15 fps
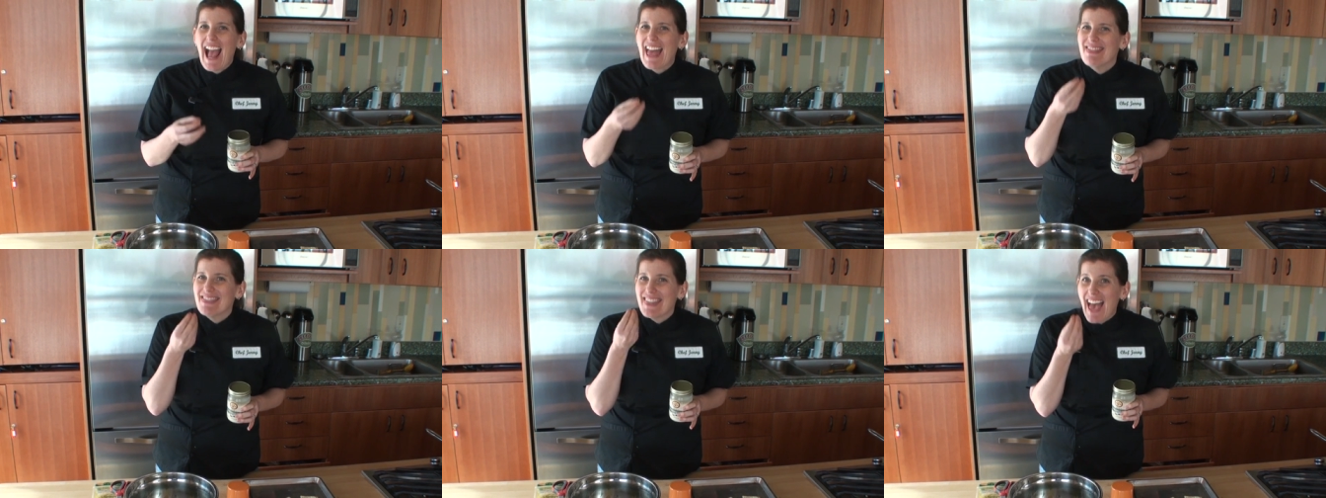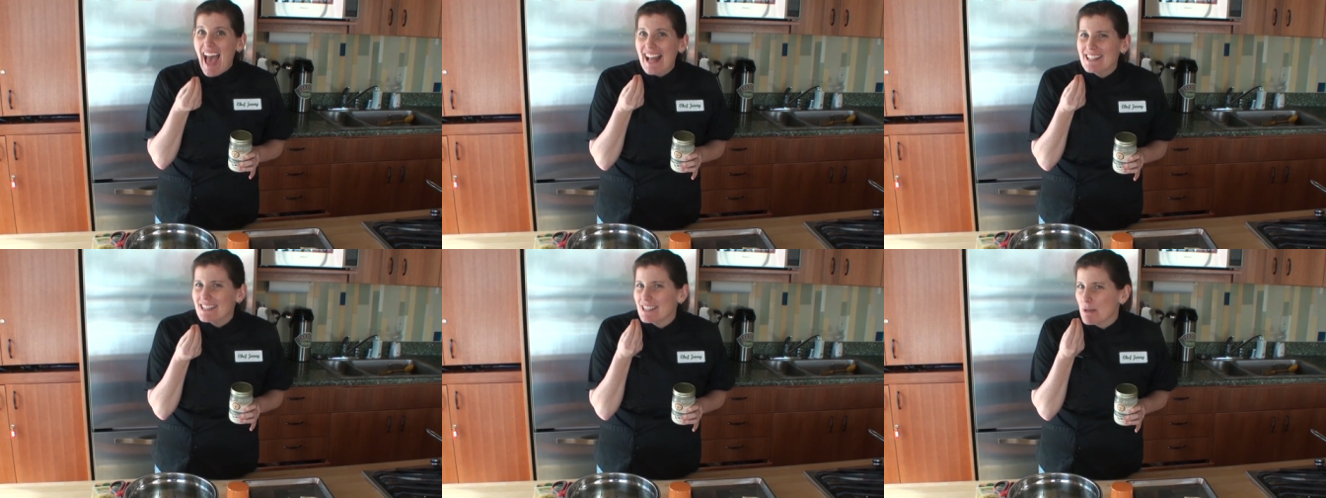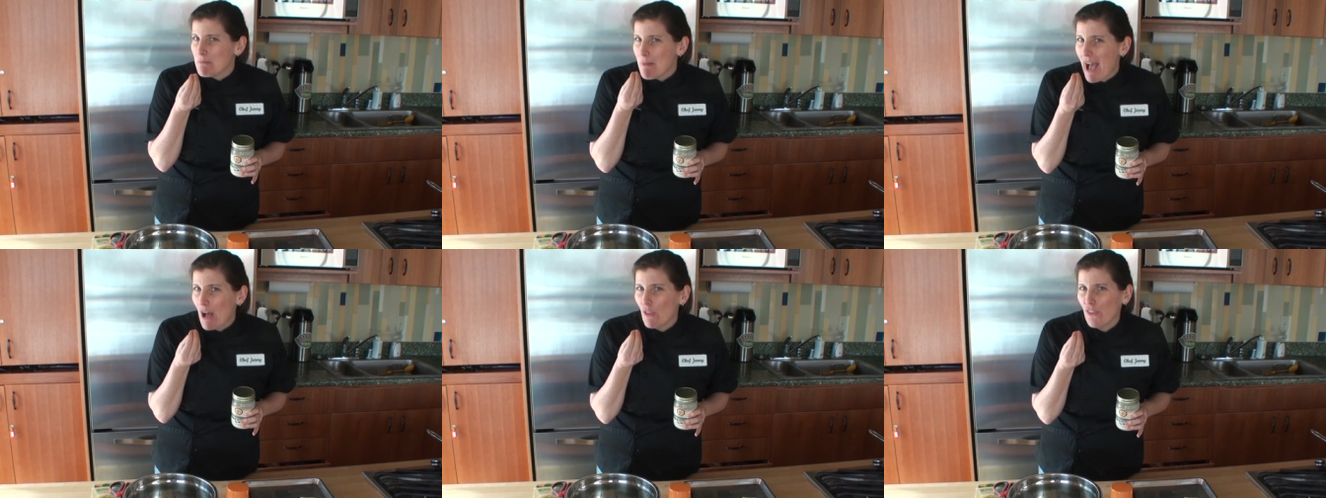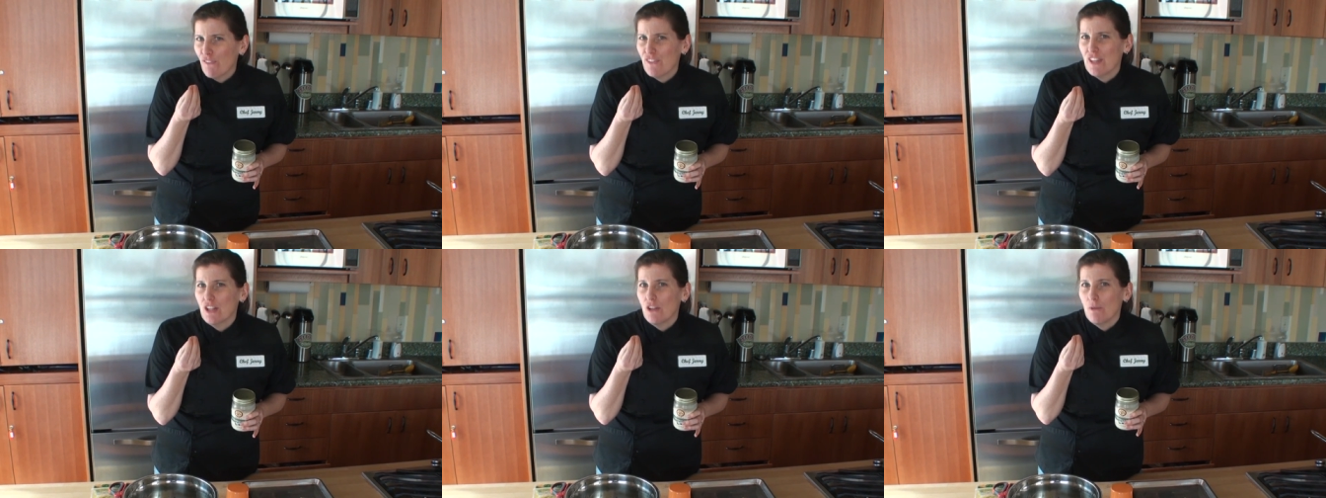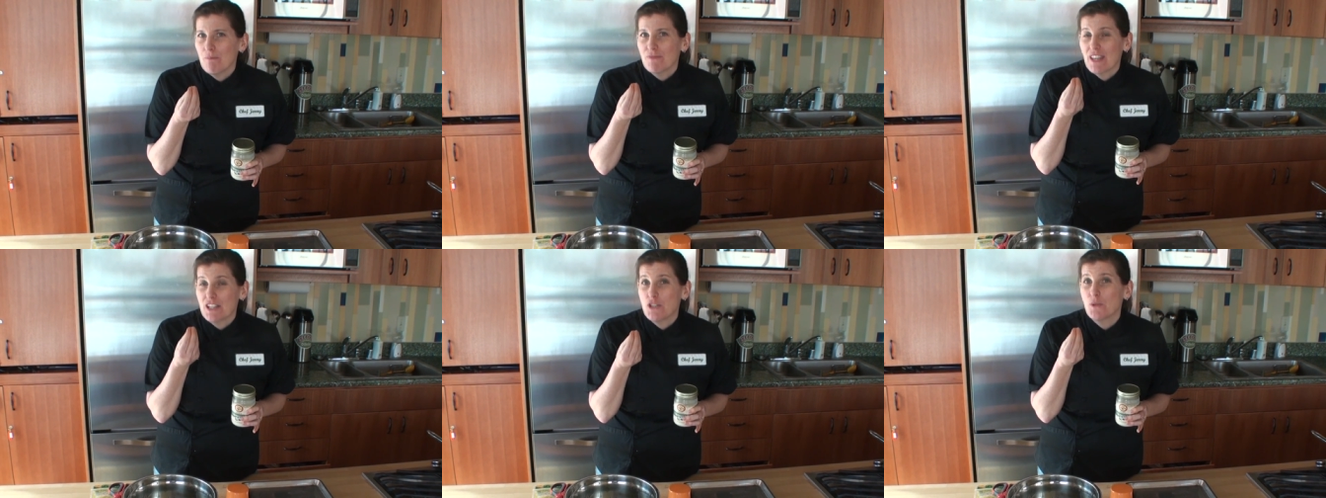and that's the
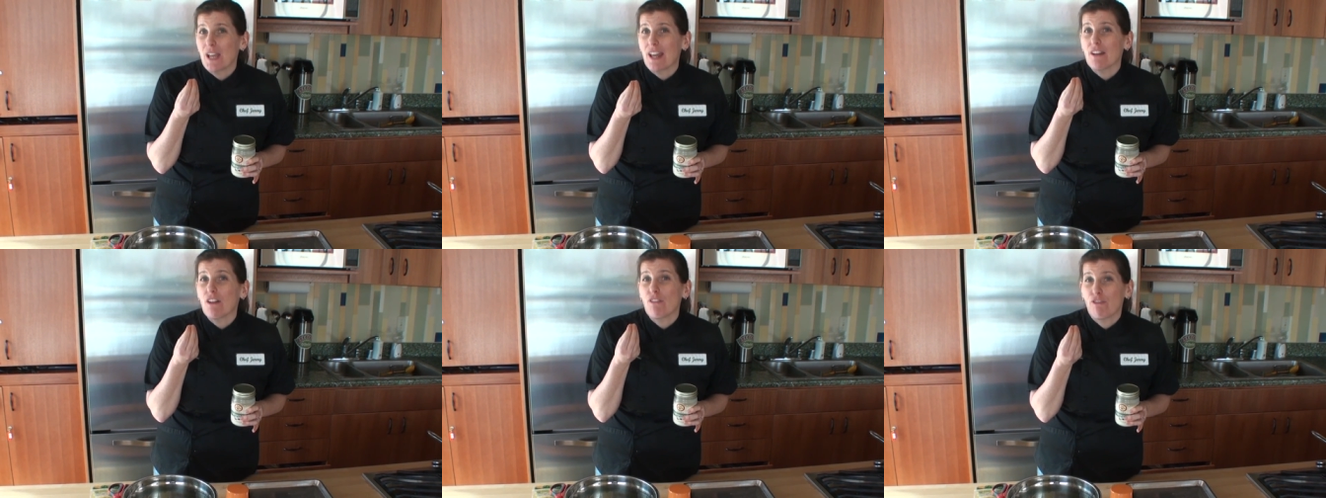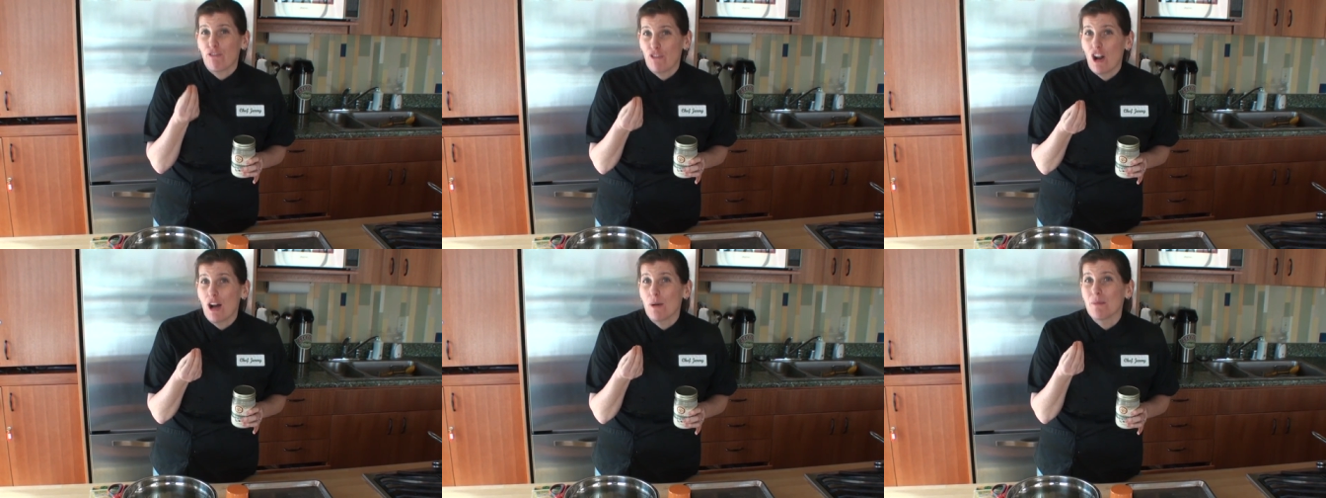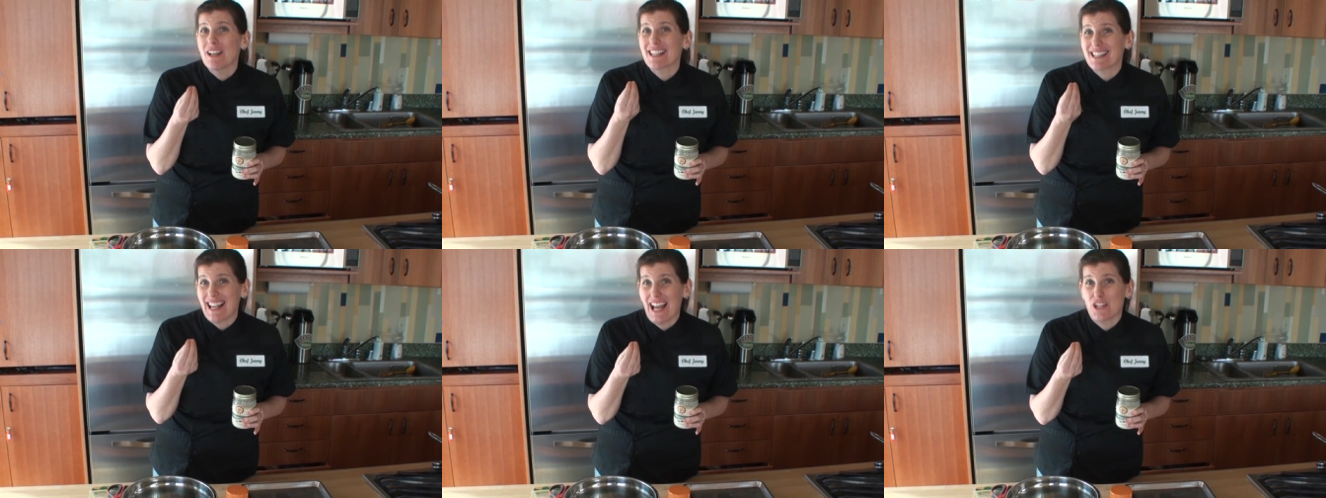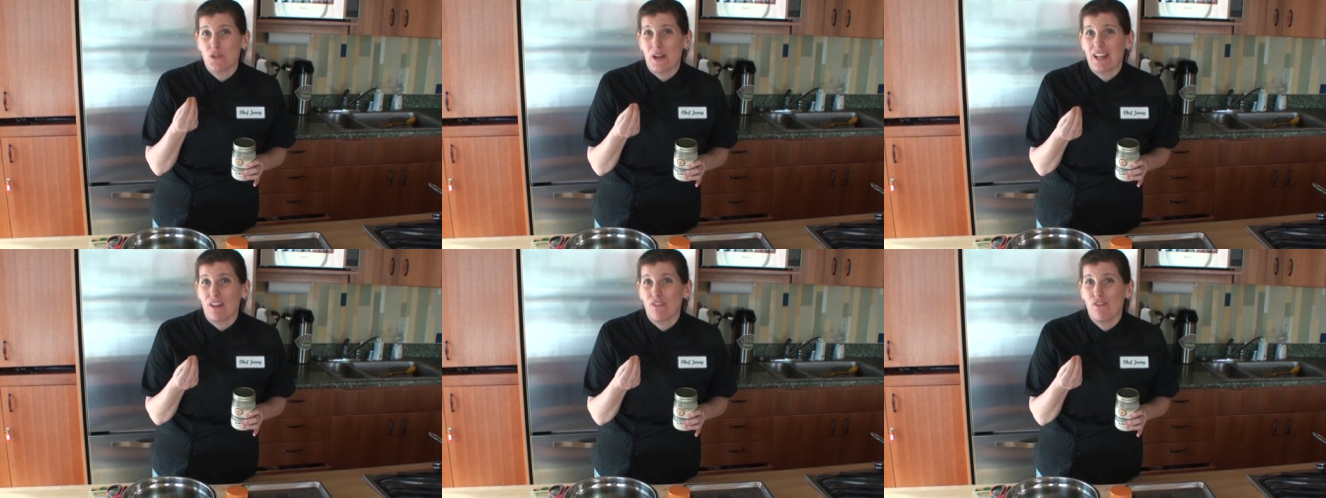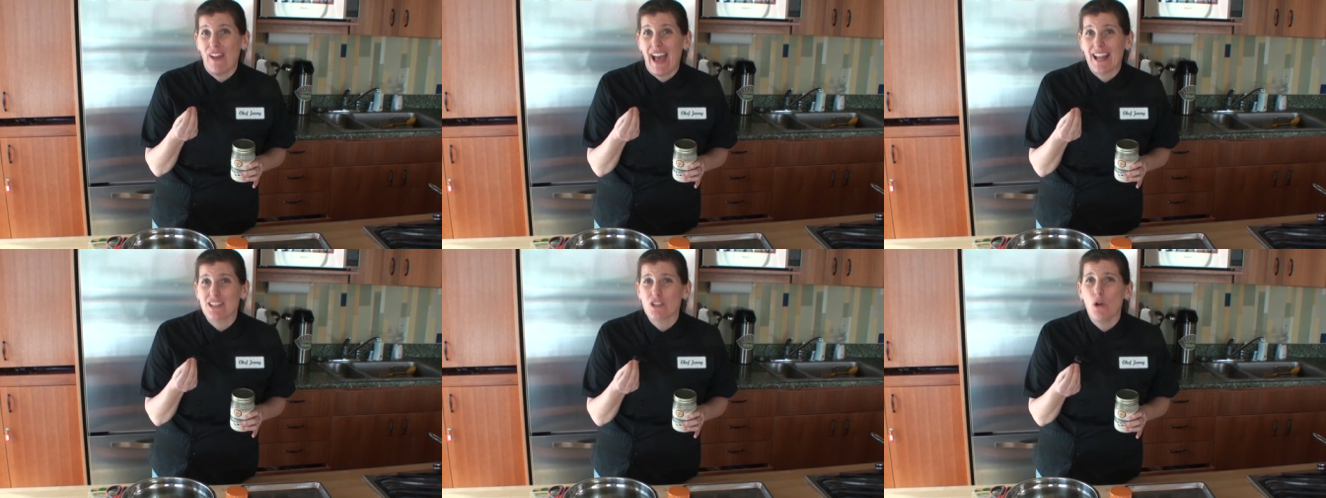mouthfeel that you get from saturated
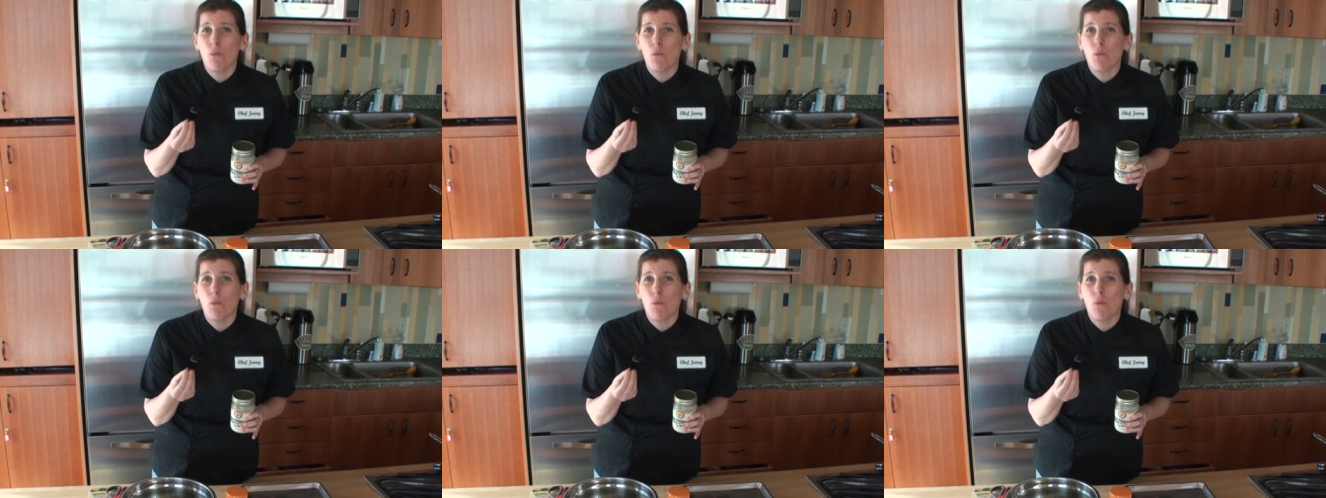fat.